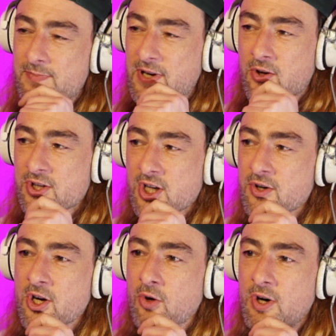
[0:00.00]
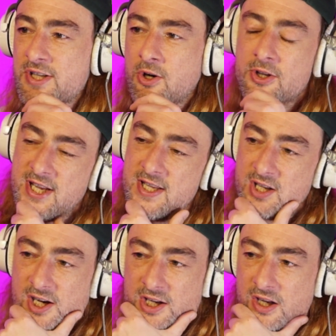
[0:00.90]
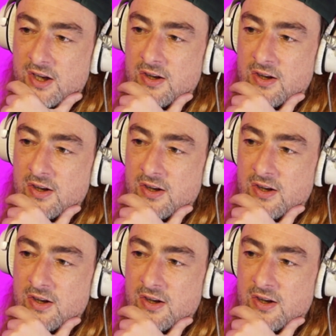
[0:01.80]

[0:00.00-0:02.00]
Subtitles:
to pick on because I don't know what his content's like.